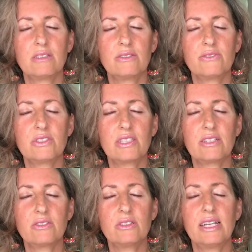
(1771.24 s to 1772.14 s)
of
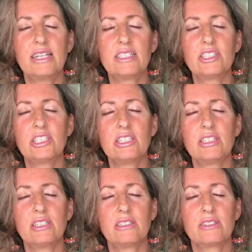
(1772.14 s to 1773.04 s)
subtle energy
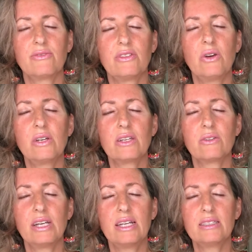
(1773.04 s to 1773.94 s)
that is flowing
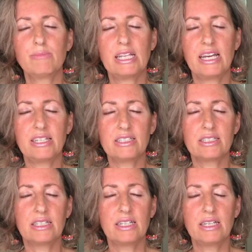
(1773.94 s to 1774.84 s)
around the planet,
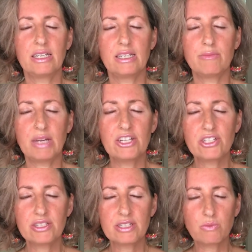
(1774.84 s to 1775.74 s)

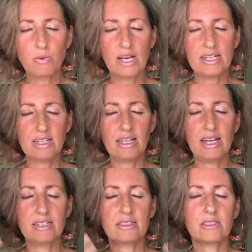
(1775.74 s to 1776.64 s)
imagine this white
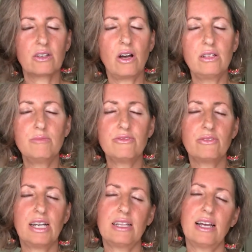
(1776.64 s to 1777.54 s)
light, column of
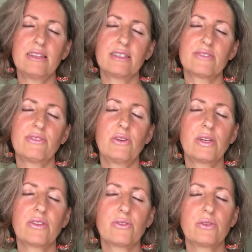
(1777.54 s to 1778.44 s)
white light that's
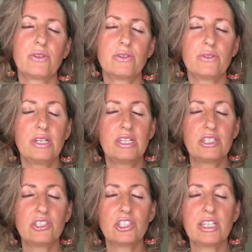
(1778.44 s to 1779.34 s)
flowing through you,
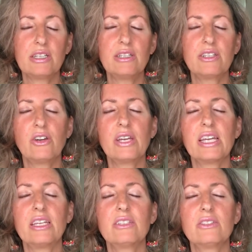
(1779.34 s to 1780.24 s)
gently
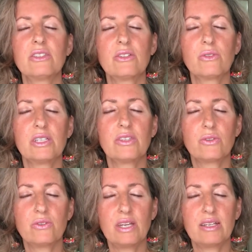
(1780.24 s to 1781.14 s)
going into the grid
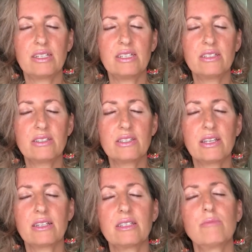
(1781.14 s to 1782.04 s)
through that
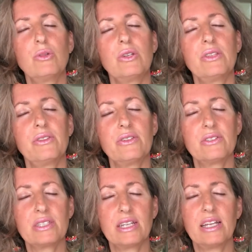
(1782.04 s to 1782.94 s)
intersecting point that you're
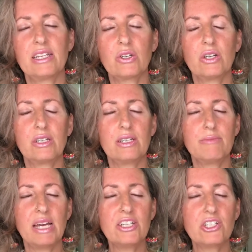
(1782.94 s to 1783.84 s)
standing on. And
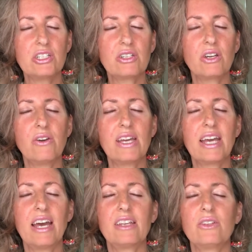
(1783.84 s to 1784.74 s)
imagine it going
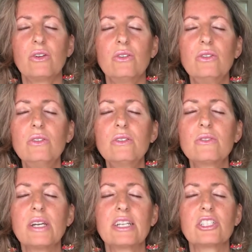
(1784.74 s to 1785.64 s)
out in all
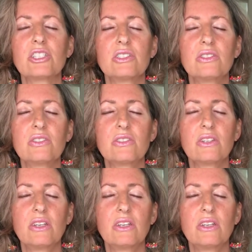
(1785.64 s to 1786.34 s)
directions